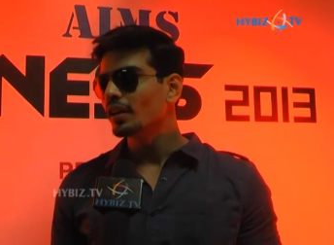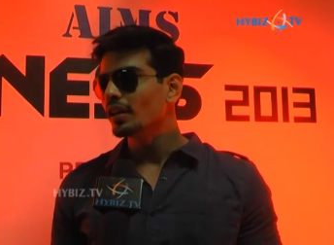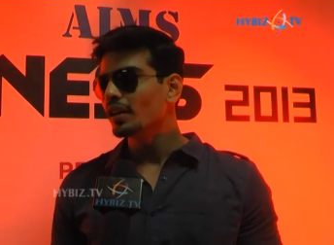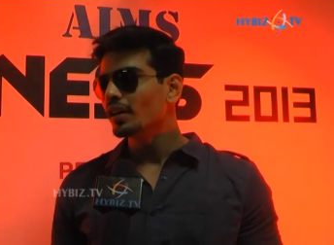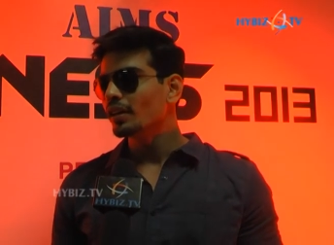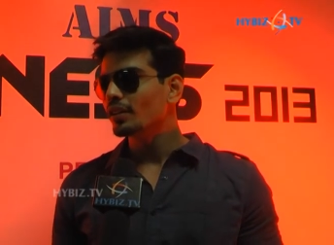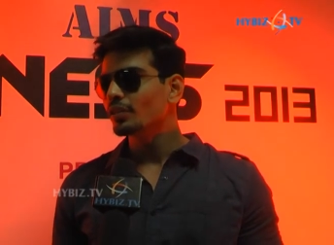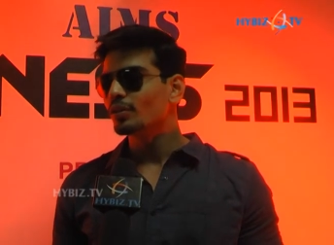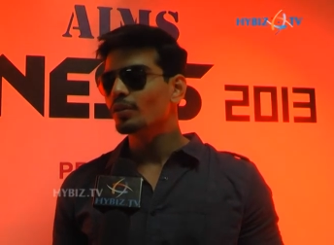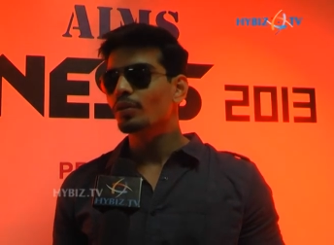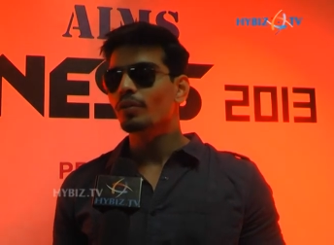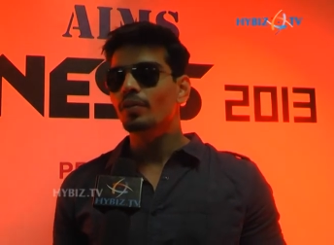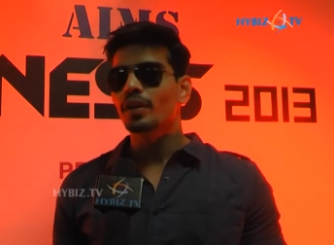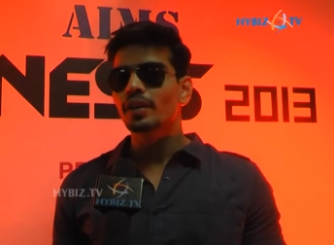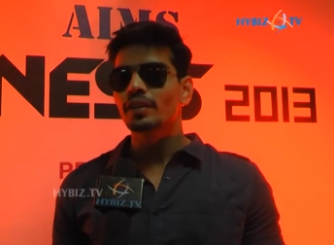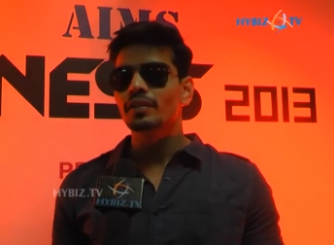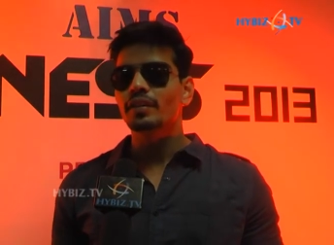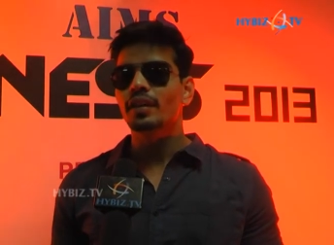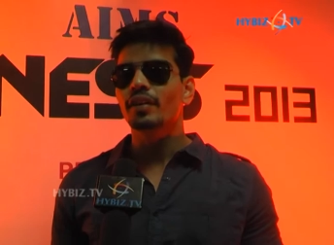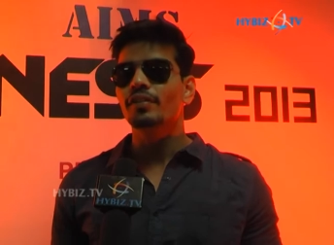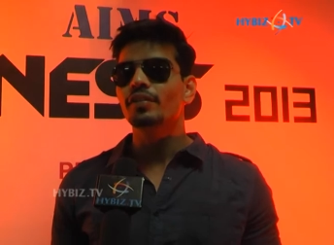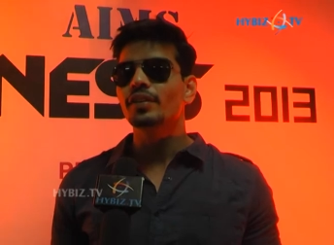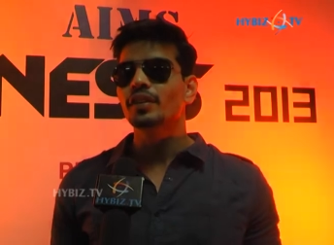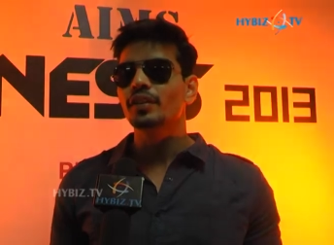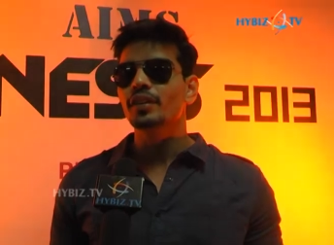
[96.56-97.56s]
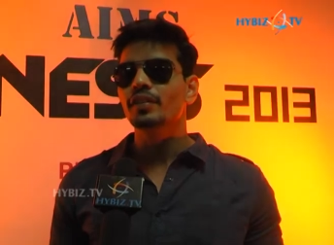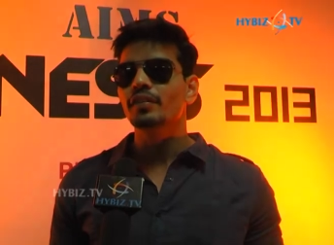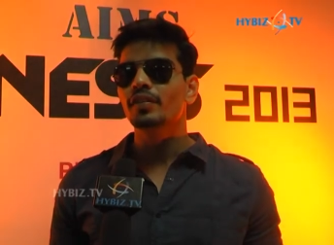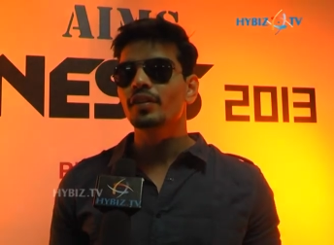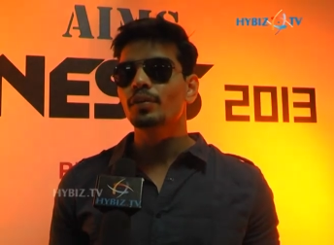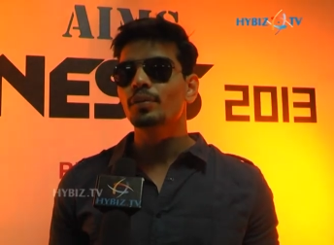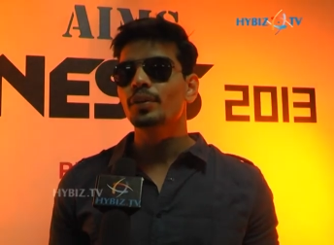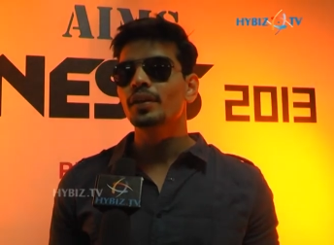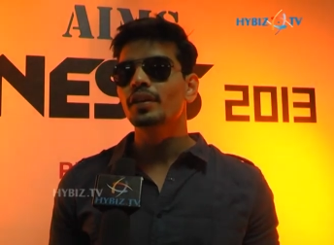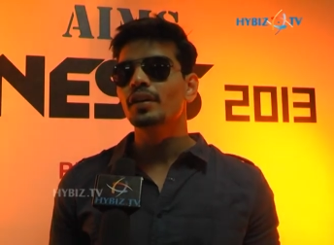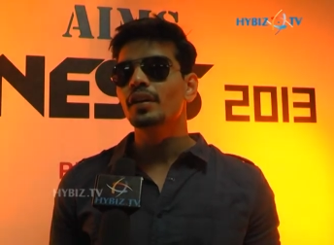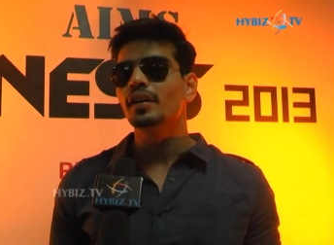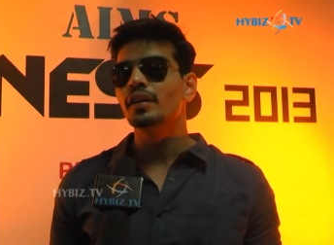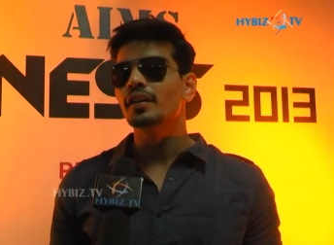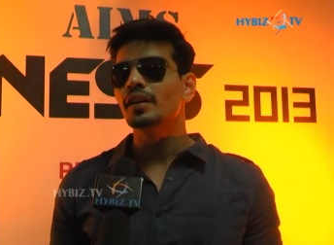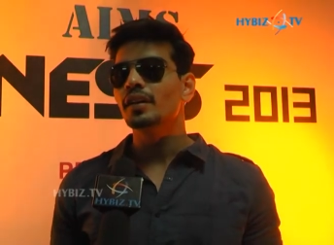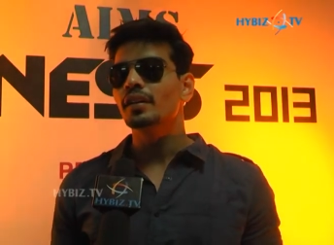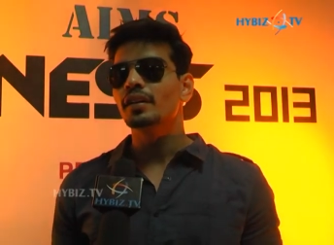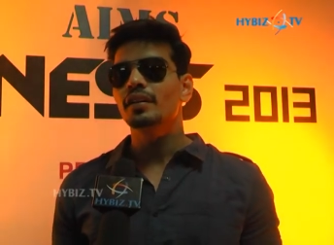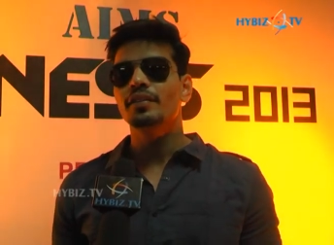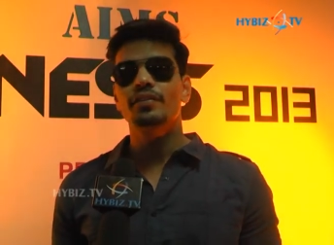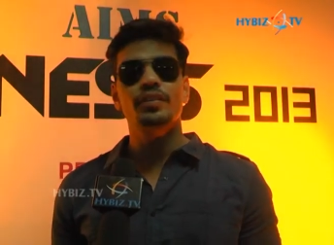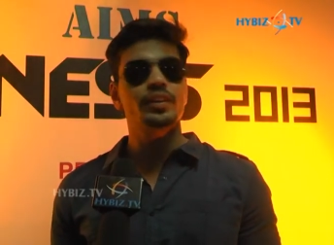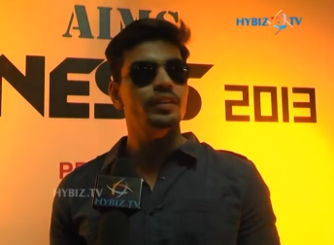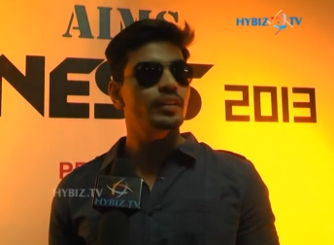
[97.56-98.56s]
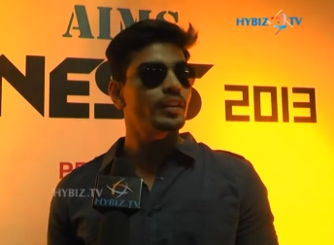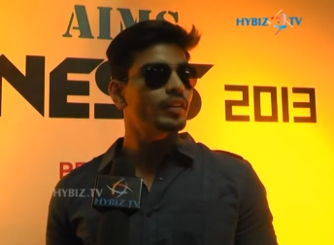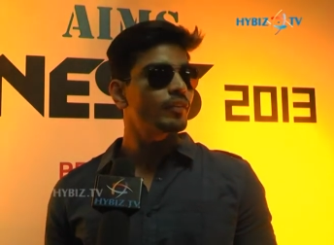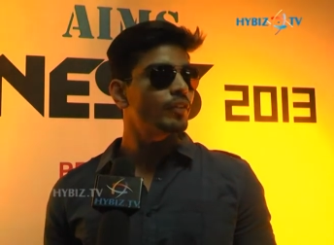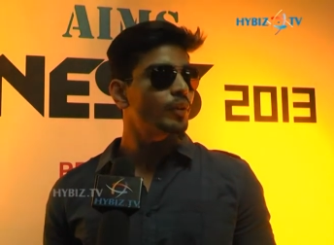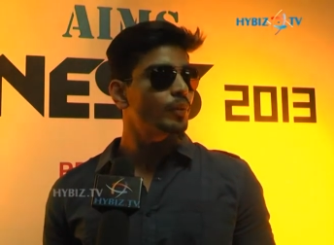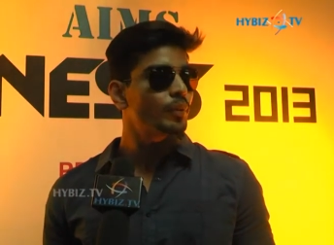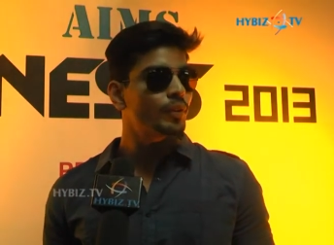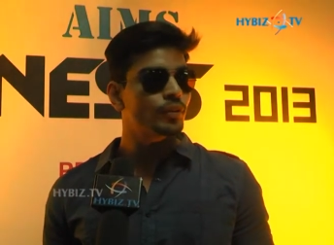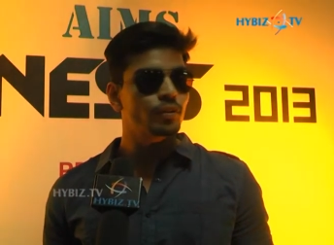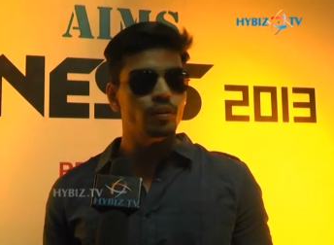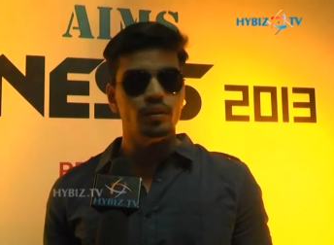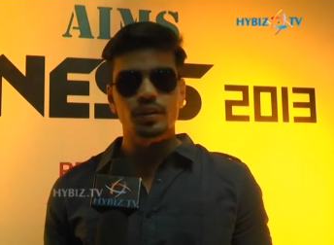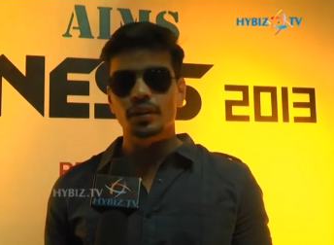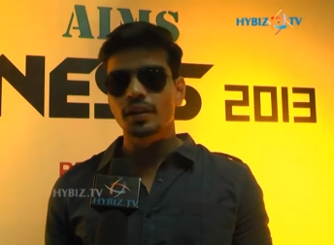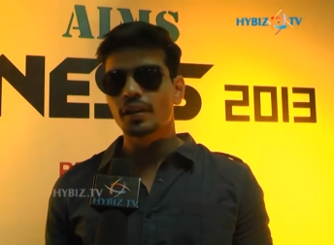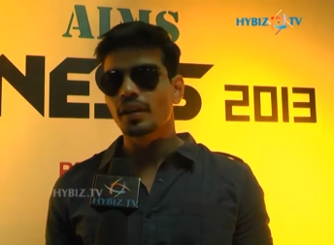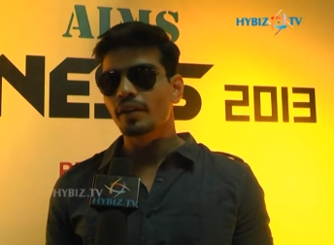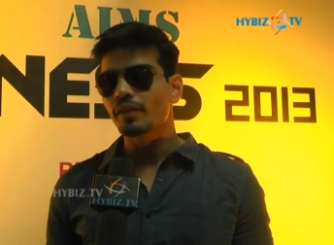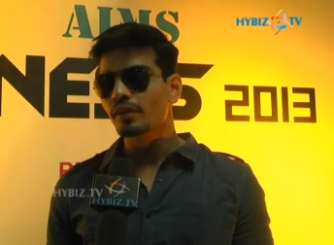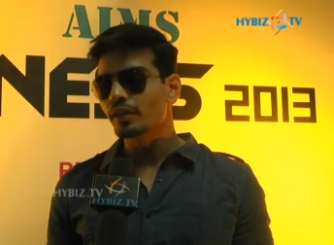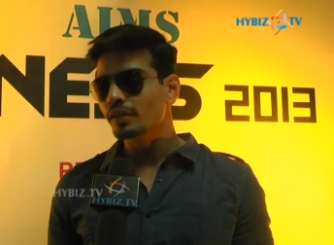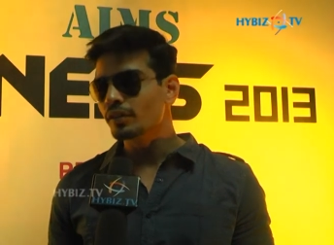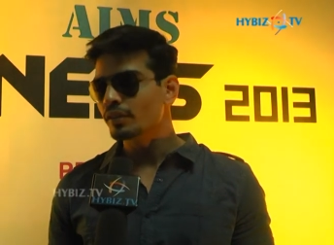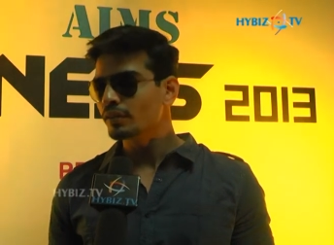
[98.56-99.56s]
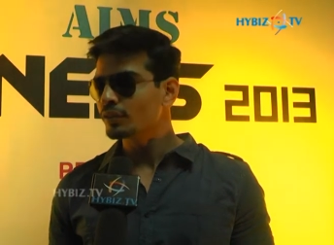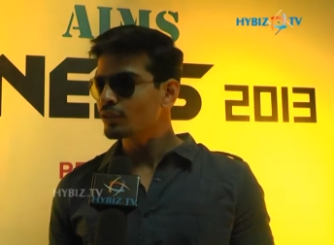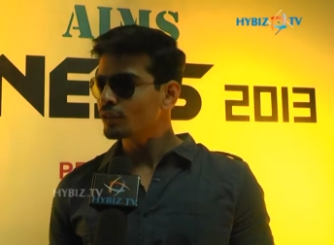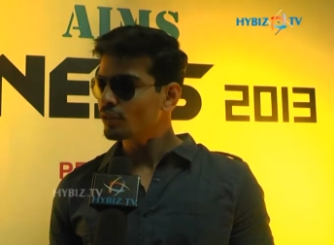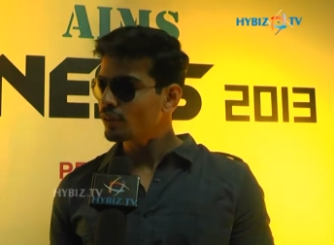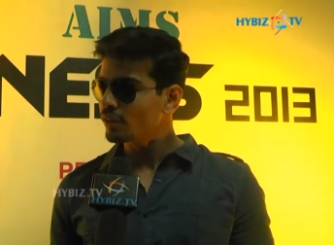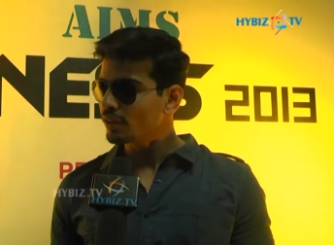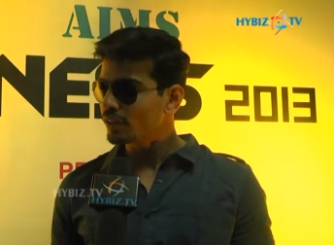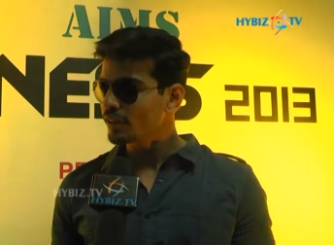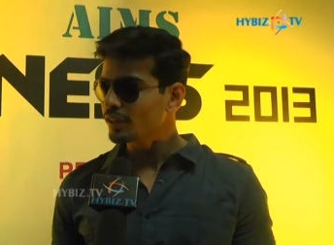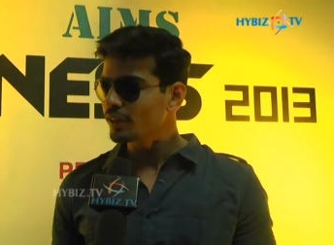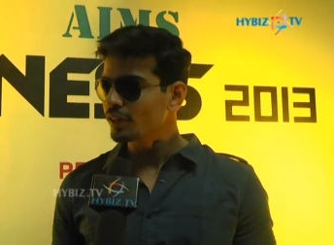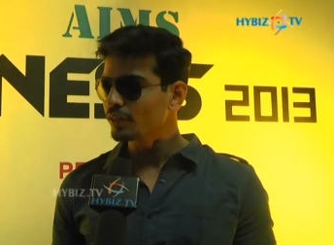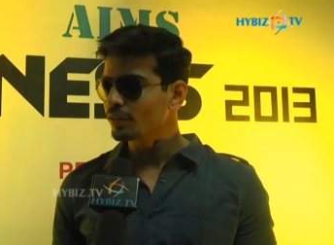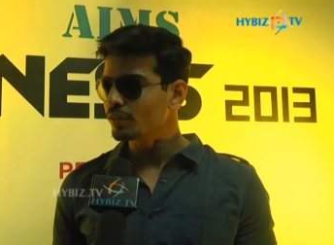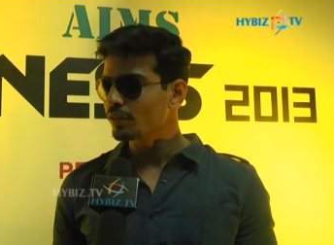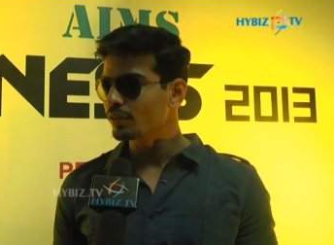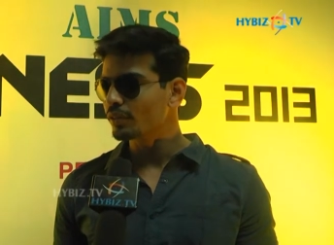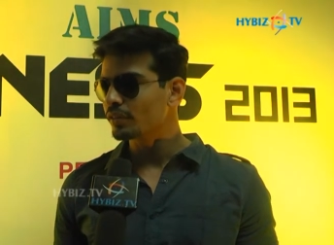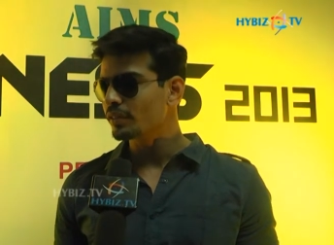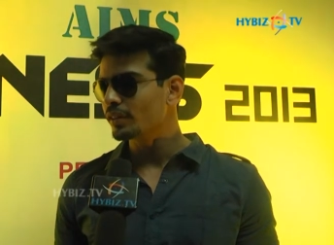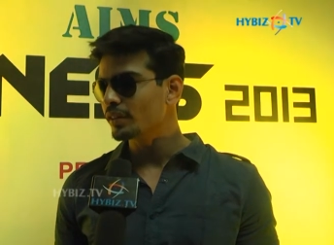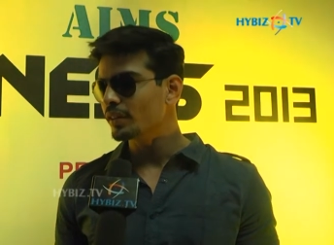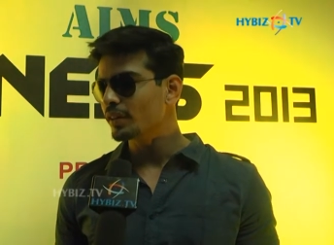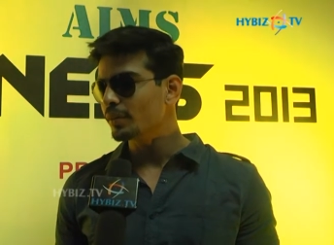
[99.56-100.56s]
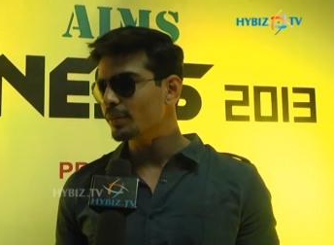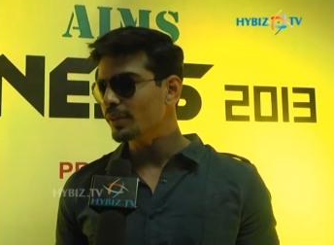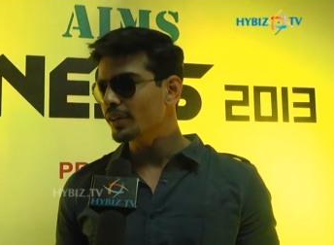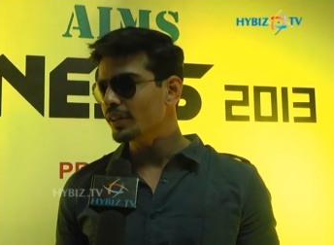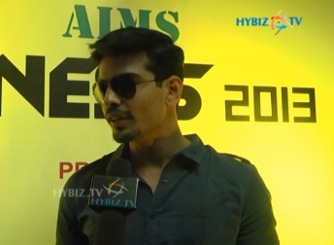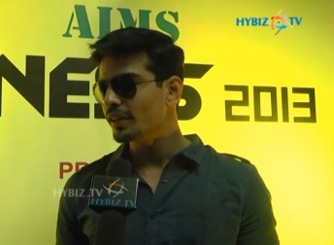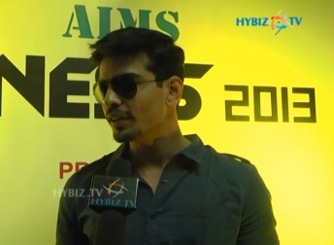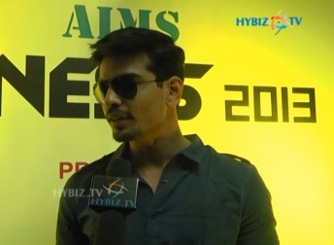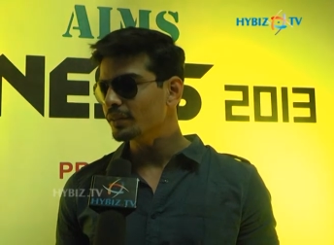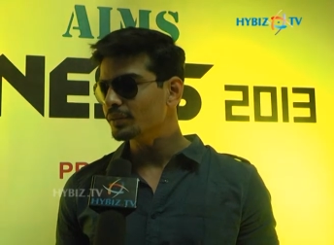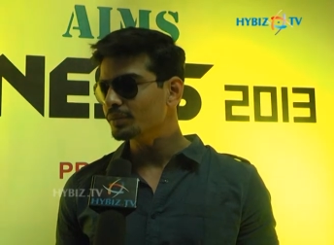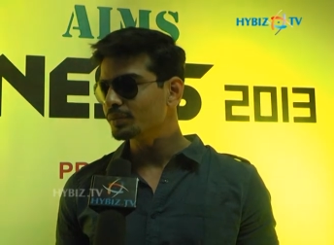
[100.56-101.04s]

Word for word: So once everything will be done and everything will be sorted, I will surely discuss in the media.